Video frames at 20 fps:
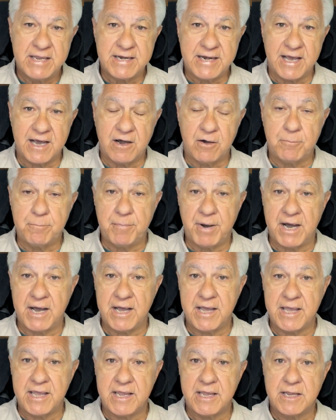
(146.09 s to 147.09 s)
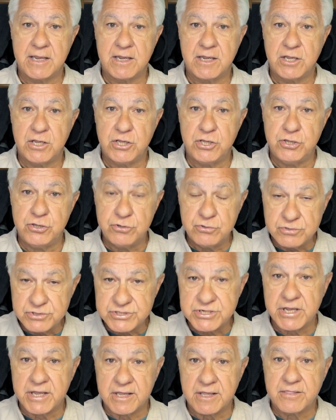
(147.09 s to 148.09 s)
Now, by
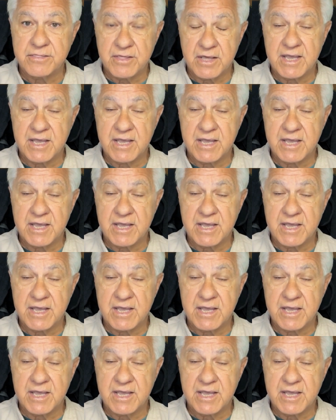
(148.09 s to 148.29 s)
using